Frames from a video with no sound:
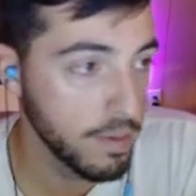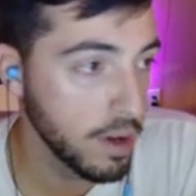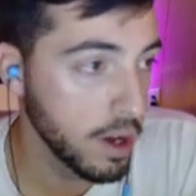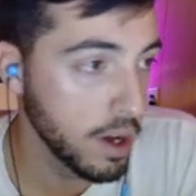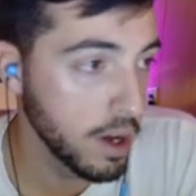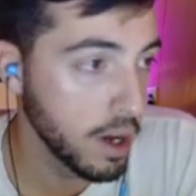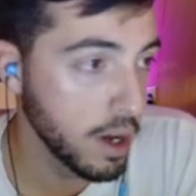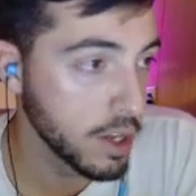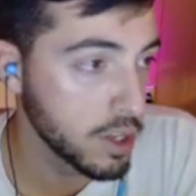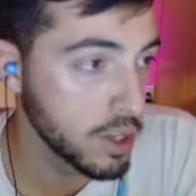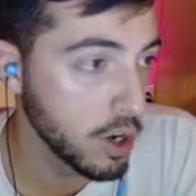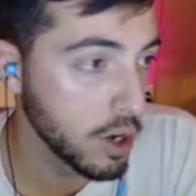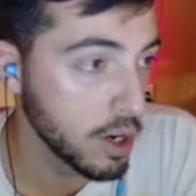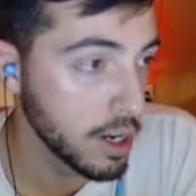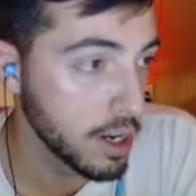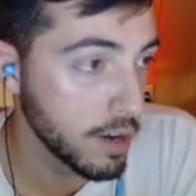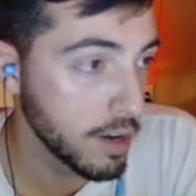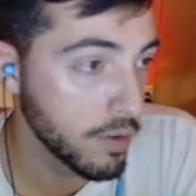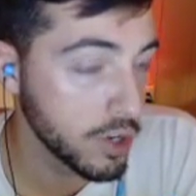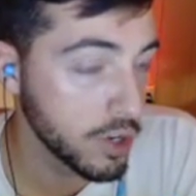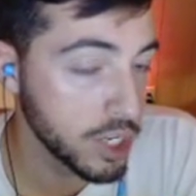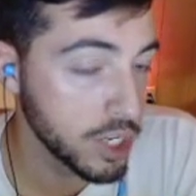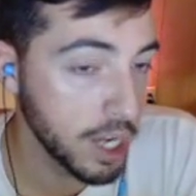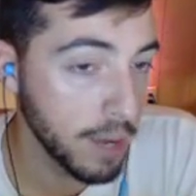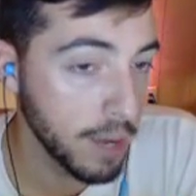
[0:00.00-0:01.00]
a ton of
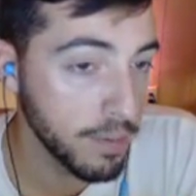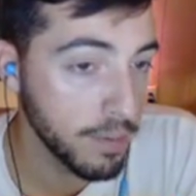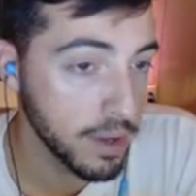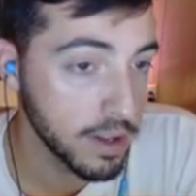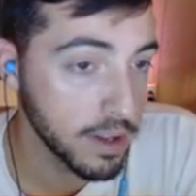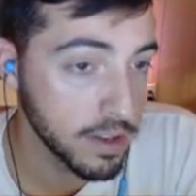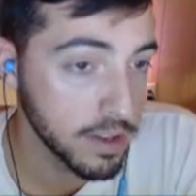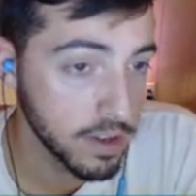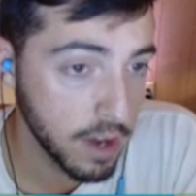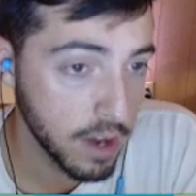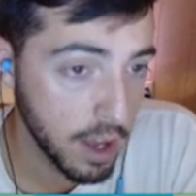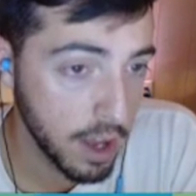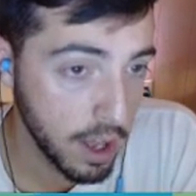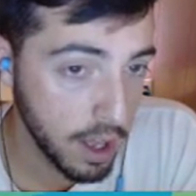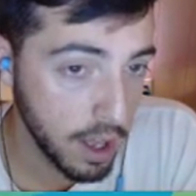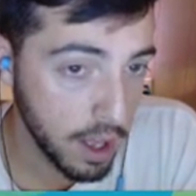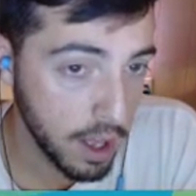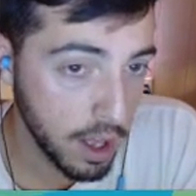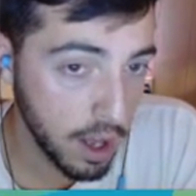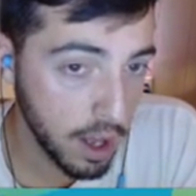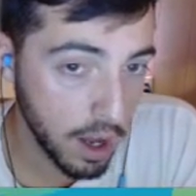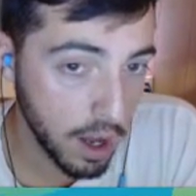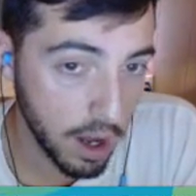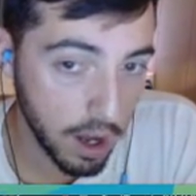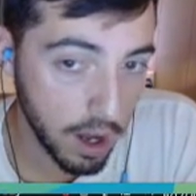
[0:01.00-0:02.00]
different champions.
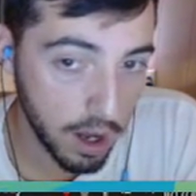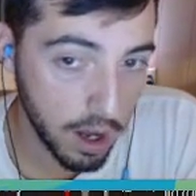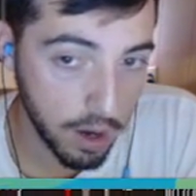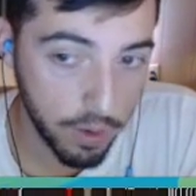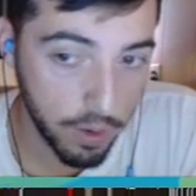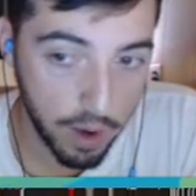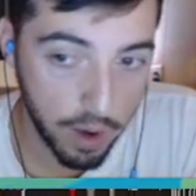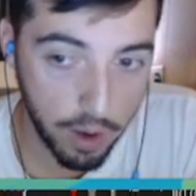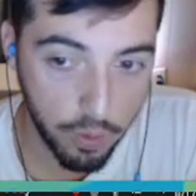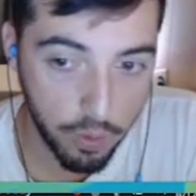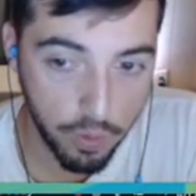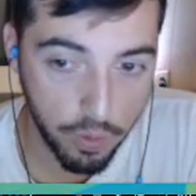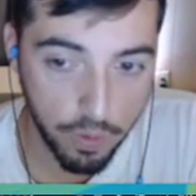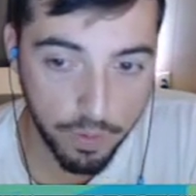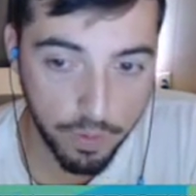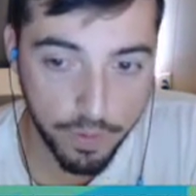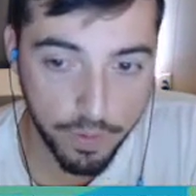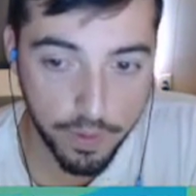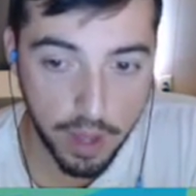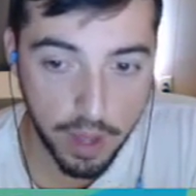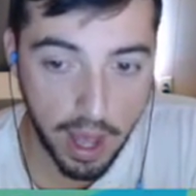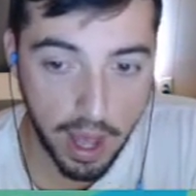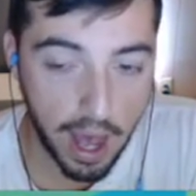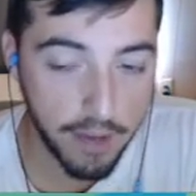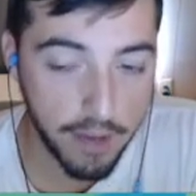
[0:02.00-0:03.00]
Uh,
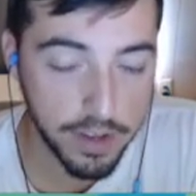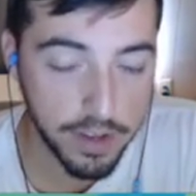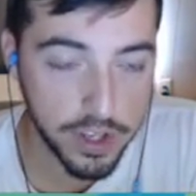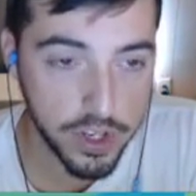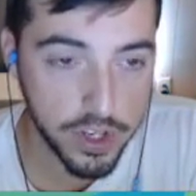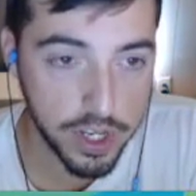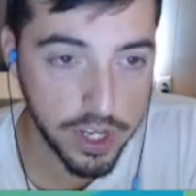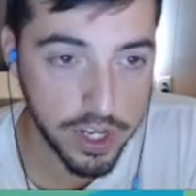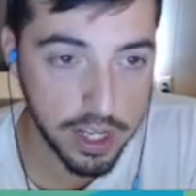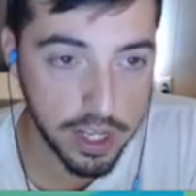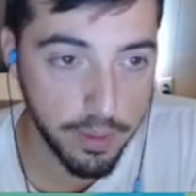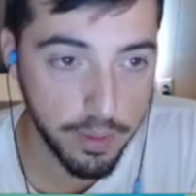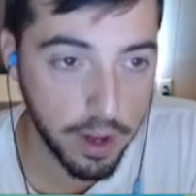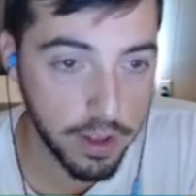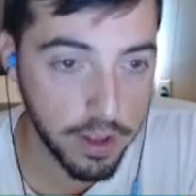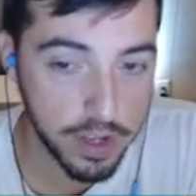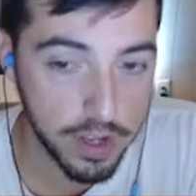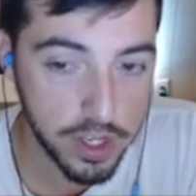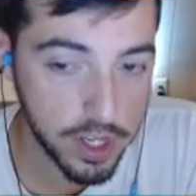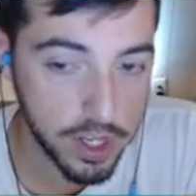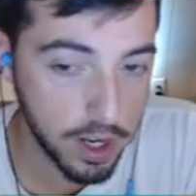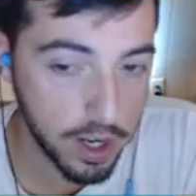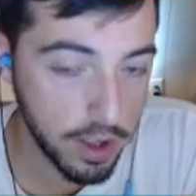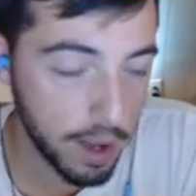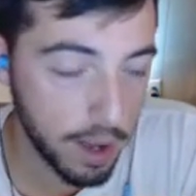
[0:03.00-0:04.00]
haven't seen them on Lee
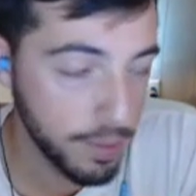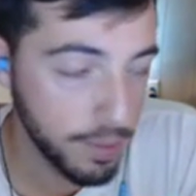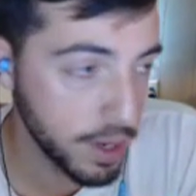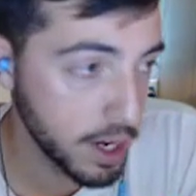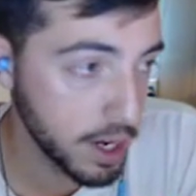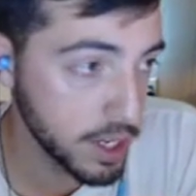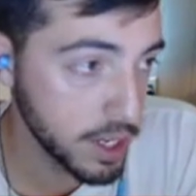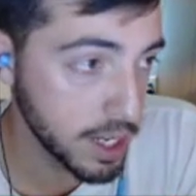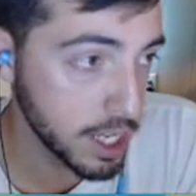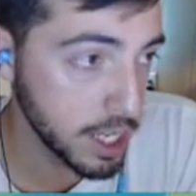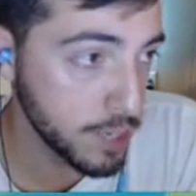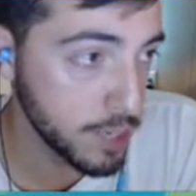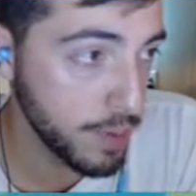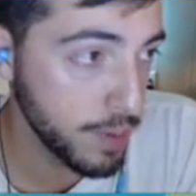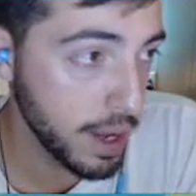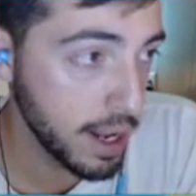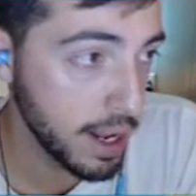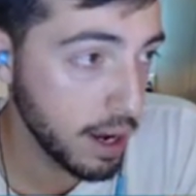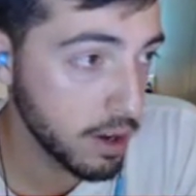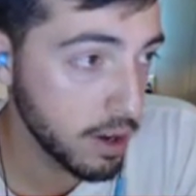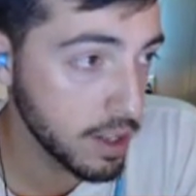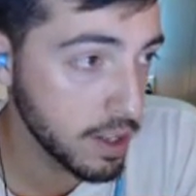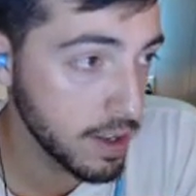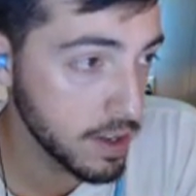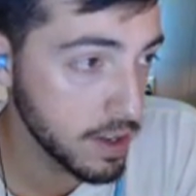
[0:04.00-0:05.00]
Sin a lot because it gets banned
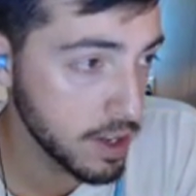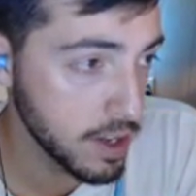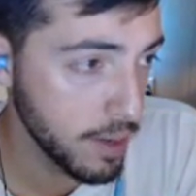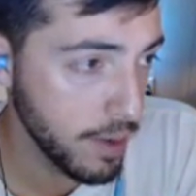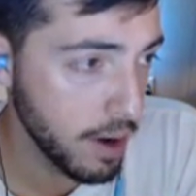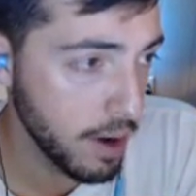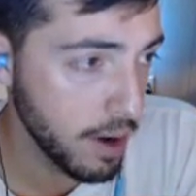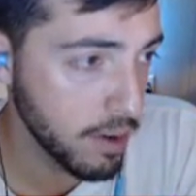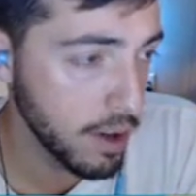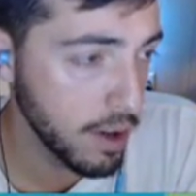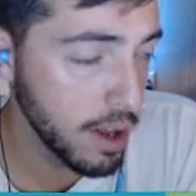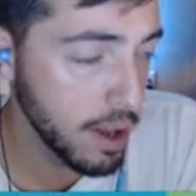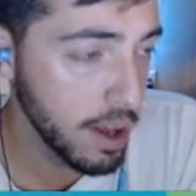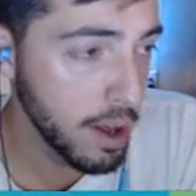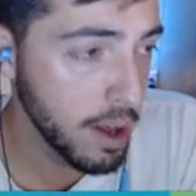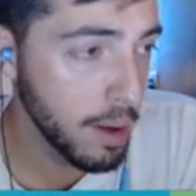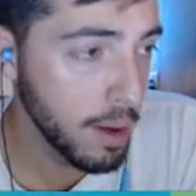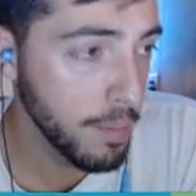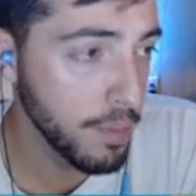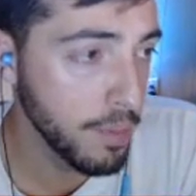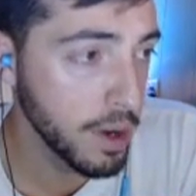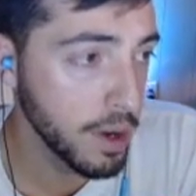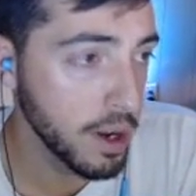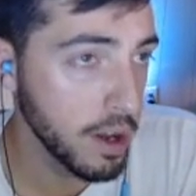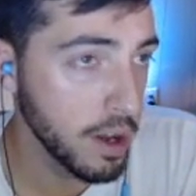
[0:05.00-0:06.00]
out a decent amount,
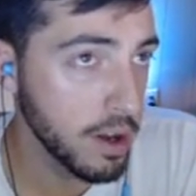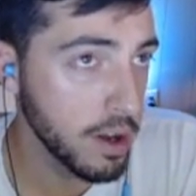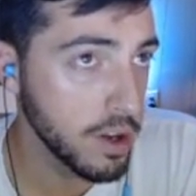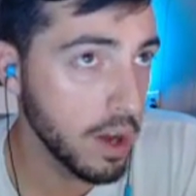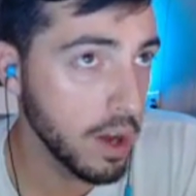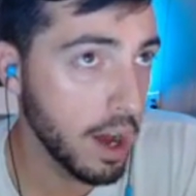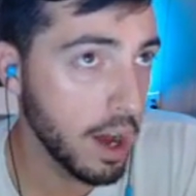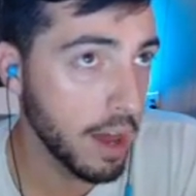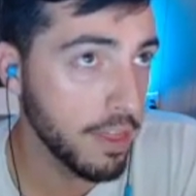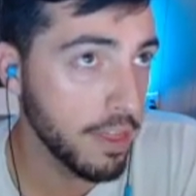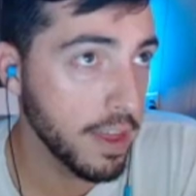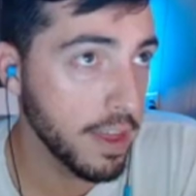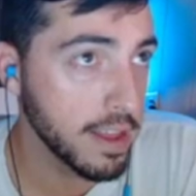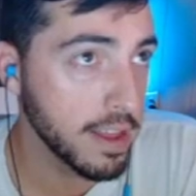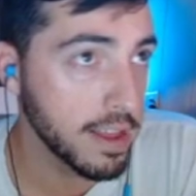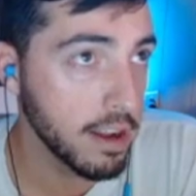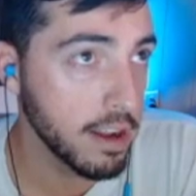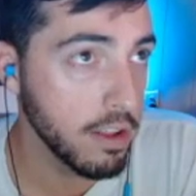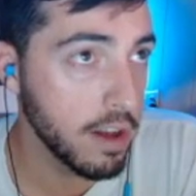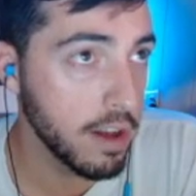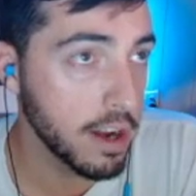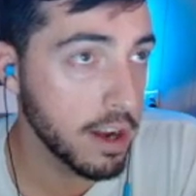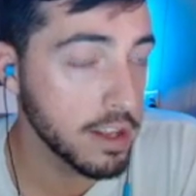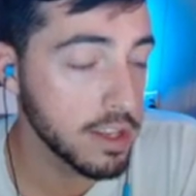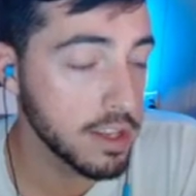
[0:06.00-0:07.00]
but I think that a
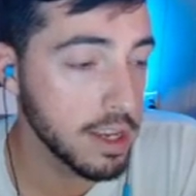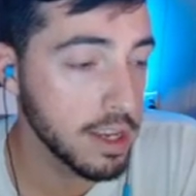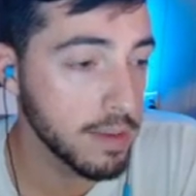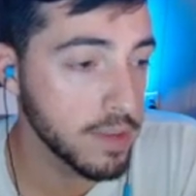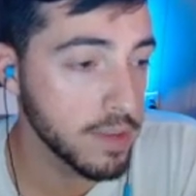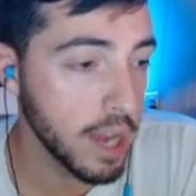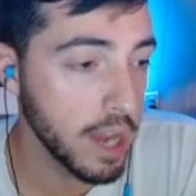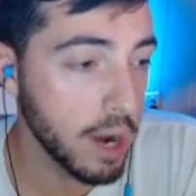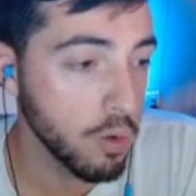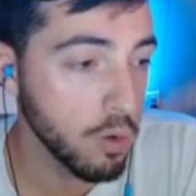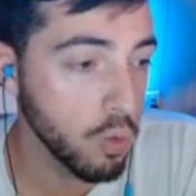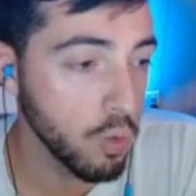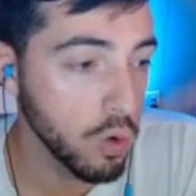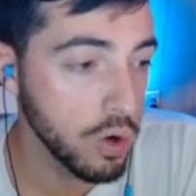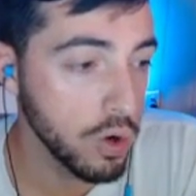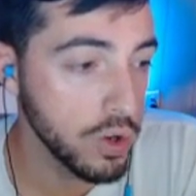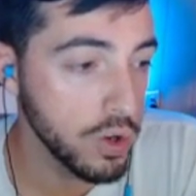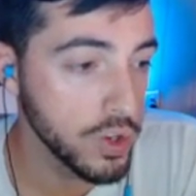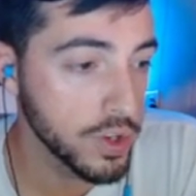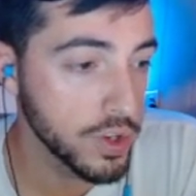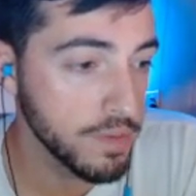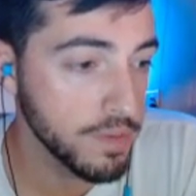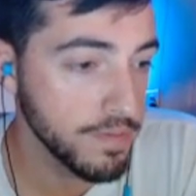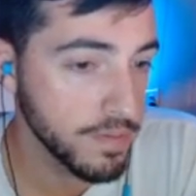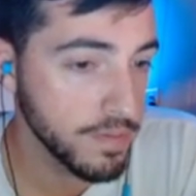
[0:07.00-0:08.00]
lot of teams at
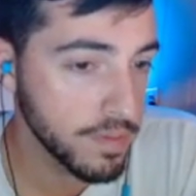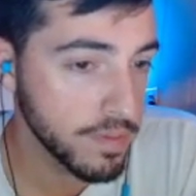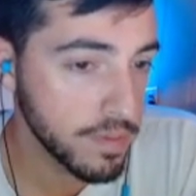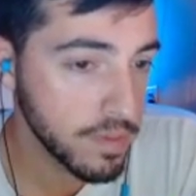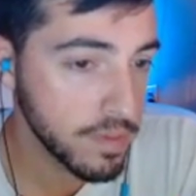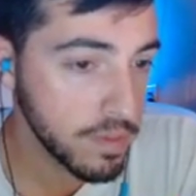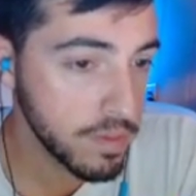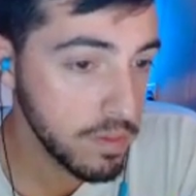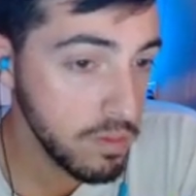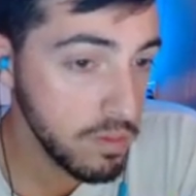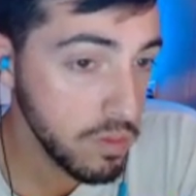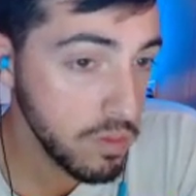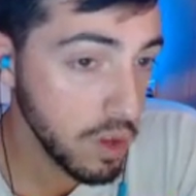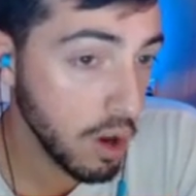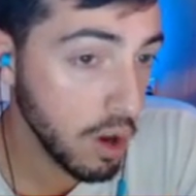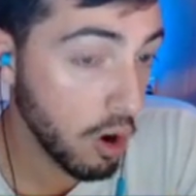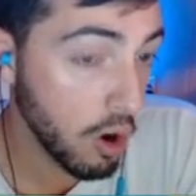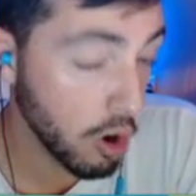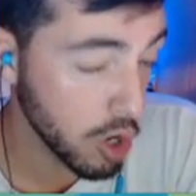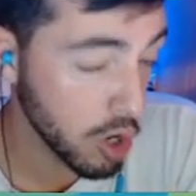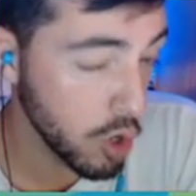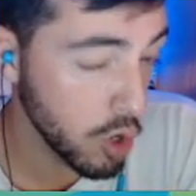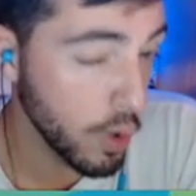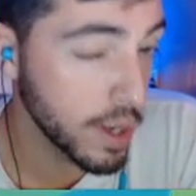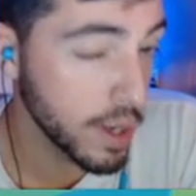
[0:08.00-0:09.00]
Worlds
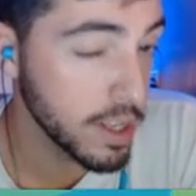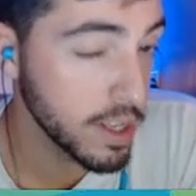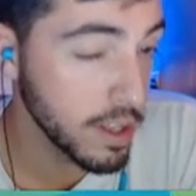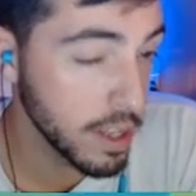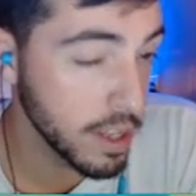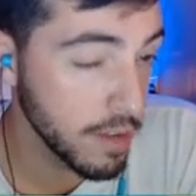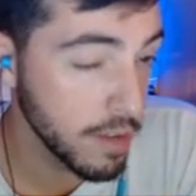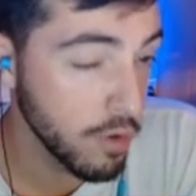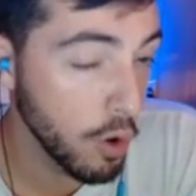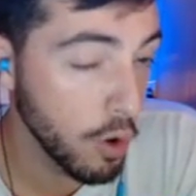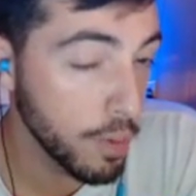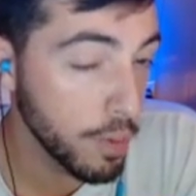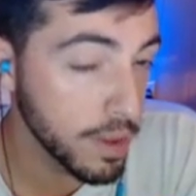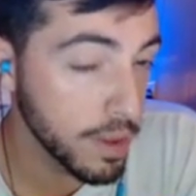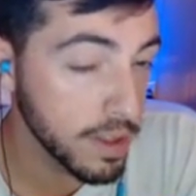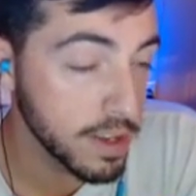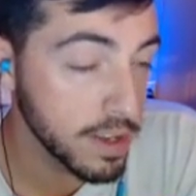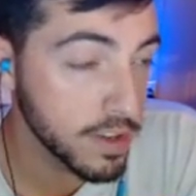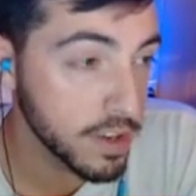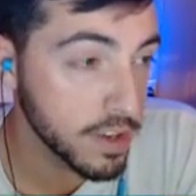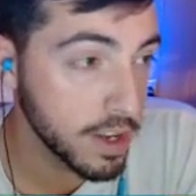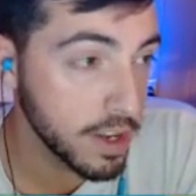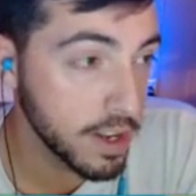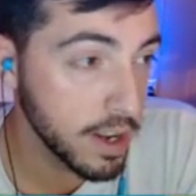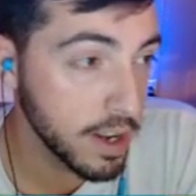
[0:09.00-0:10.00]
are going to leave openly
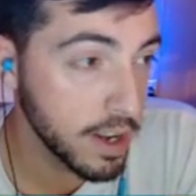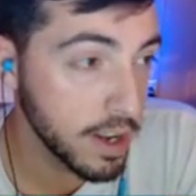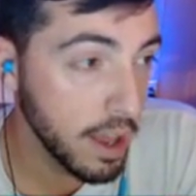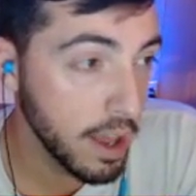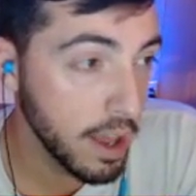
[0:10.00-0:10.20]
Sin